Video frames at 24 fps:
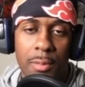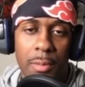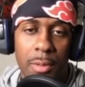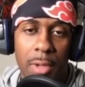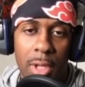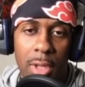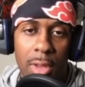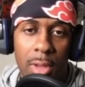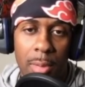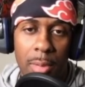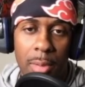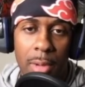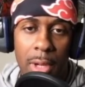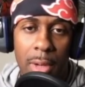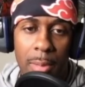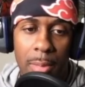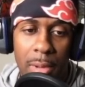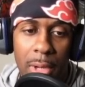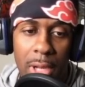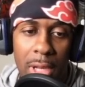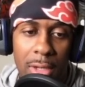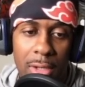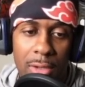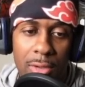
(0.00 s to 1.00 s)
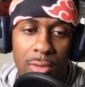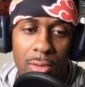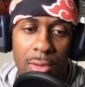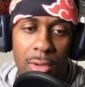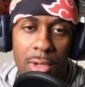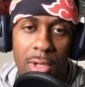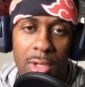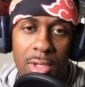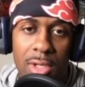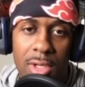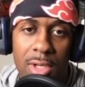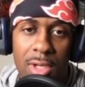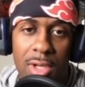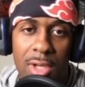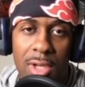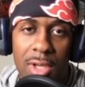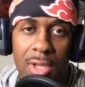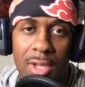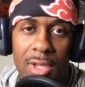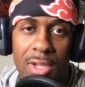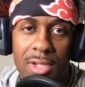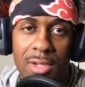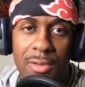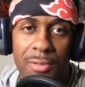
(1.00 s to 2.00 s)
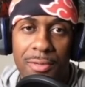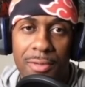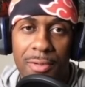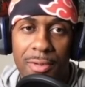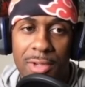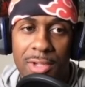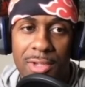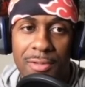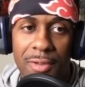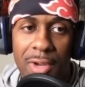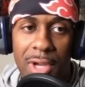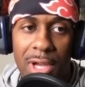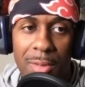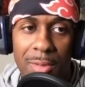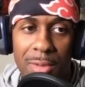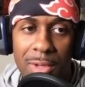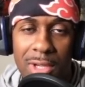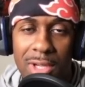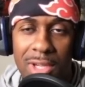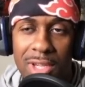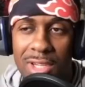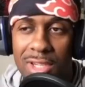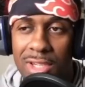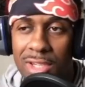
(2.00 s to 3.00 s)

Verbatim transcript: Pla- the pla- Svabish,